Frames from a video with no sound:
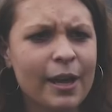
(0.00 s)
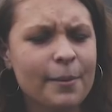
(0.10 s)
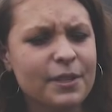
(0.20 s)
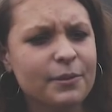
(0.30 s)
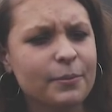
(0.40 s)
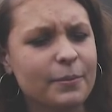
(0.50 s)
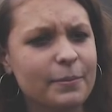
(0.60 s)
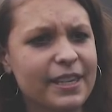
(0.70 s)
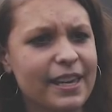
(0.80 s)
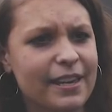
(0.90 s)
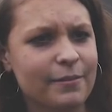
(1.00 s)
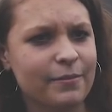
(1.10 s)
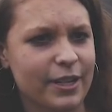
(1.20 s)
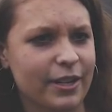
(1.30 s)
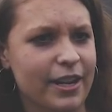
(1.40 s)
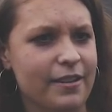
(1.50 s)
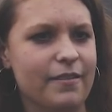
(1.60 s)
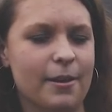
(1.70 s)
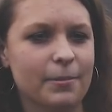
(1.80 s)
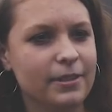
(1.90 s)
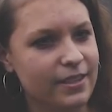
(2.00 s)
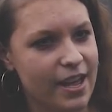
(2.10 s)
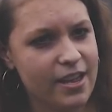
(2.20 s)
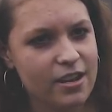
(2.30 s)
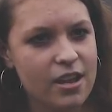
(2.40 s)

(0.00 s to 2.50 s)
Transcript: This woman became very upset,